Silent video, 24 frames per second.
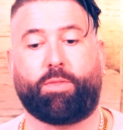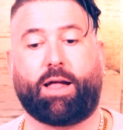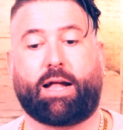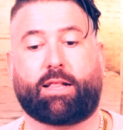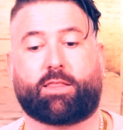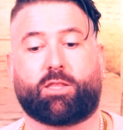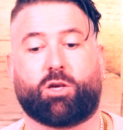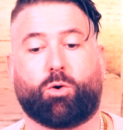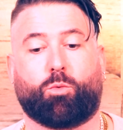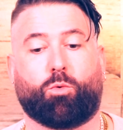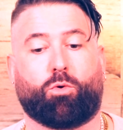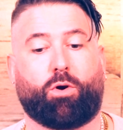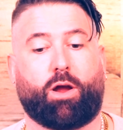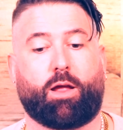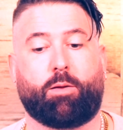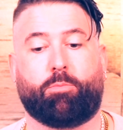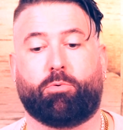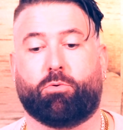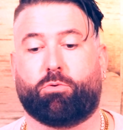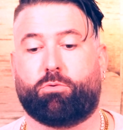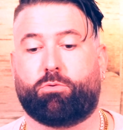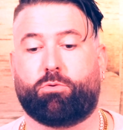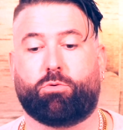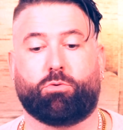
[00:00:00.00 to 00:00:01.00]
That's how we're
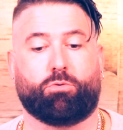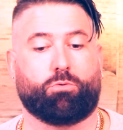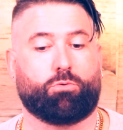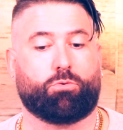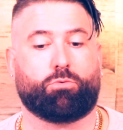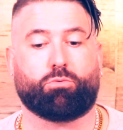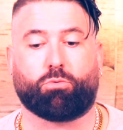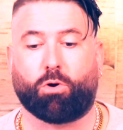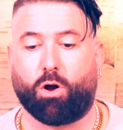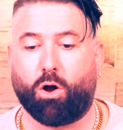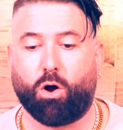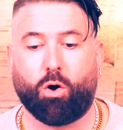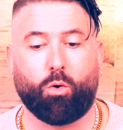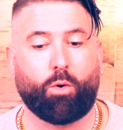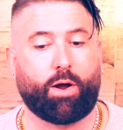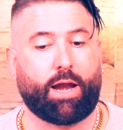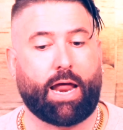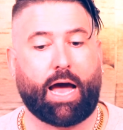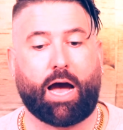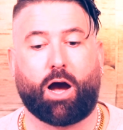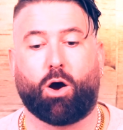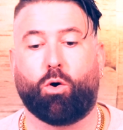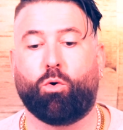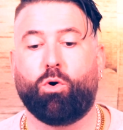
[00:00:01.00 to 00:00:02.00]
able to grow and
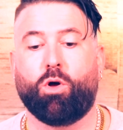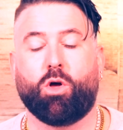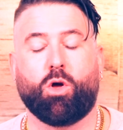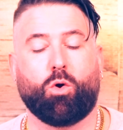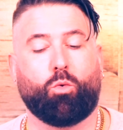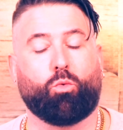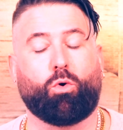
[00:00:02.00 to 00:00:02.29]
how